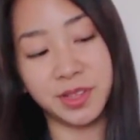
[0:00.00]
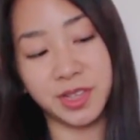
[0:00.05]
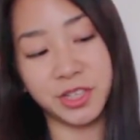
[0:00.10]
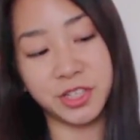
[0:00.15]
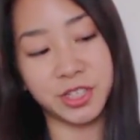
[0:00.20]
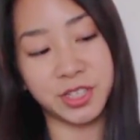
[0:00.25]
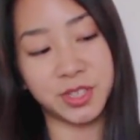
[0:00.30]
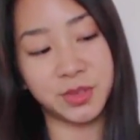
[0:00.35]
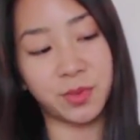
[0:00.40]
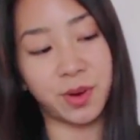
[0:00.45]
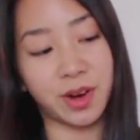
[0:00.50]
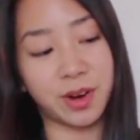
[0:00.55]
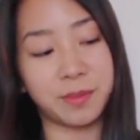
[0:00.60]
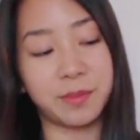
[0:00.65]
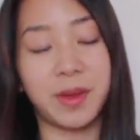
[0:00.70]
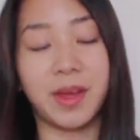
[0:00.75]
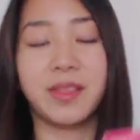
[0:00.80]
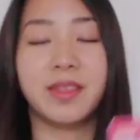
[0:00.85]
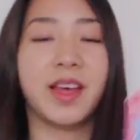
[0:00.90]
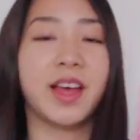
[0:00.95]
They just
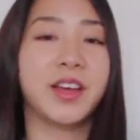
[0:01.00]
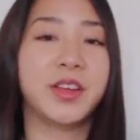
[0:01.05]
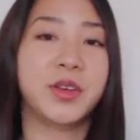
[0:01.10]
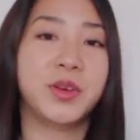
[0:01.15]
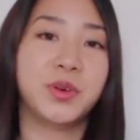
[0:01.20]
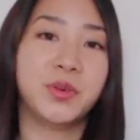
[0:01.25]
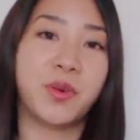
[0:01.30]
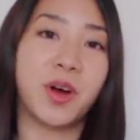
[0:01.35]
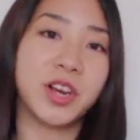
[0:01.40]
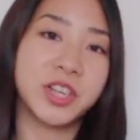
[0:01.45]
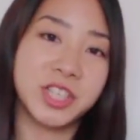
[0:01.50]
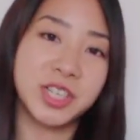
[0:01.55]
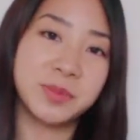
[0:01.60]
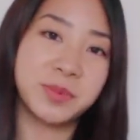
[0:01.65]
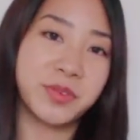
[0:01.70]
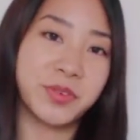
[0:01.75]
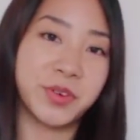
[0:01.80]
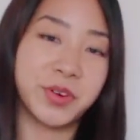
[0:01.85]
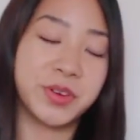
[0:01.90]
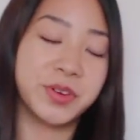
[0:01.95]
recommend that you wash it
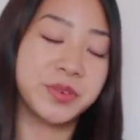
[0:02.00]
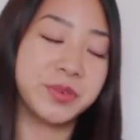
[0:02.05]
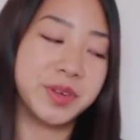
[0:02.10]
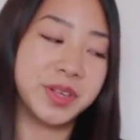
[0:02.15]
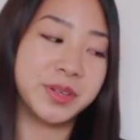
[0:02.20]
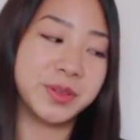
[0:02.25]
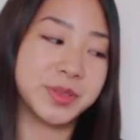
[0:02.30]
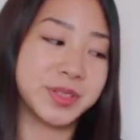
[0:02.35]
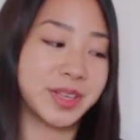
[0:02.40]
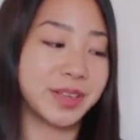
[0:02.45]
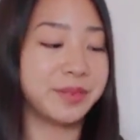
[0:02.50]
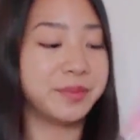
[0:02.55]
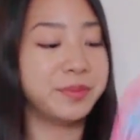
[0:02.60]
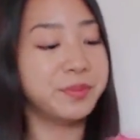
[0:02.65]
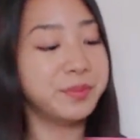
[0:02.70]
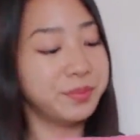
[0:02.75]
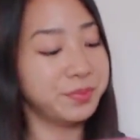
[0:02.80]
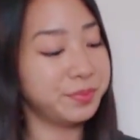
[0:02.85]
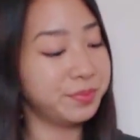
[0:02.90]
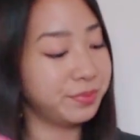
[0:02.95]
before you reuse it.
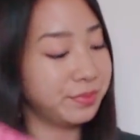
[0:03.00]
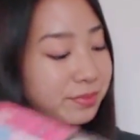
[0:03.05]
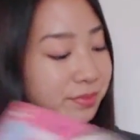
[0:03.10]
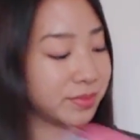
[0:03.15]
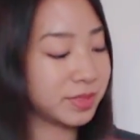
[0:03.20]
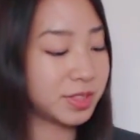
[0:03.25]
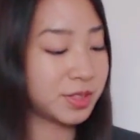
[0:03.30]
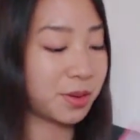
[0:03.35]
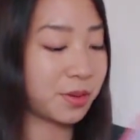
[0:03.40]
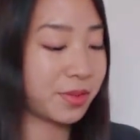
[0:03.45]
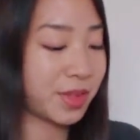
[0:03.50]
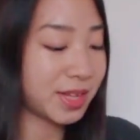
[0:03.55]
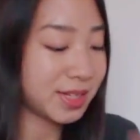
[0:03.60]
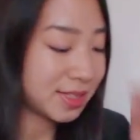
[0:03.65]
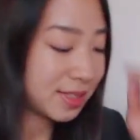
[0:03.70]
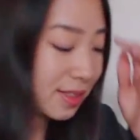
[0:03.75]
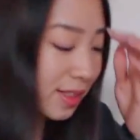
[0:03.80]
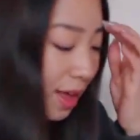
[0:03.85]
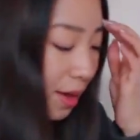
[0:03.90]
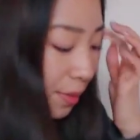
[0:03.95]
So
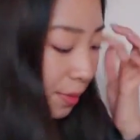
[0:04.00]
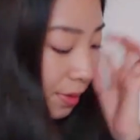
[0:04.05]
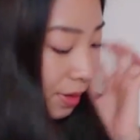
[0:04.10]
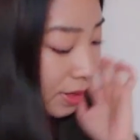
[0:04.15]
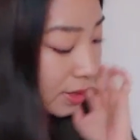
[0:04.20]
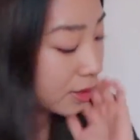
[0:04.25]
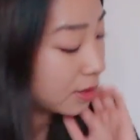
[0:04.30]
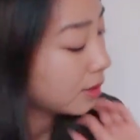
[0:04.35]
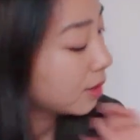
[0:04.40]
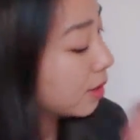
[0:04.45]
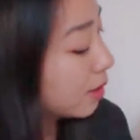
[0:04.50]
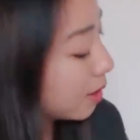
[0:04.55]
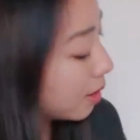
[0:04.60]
that's that one.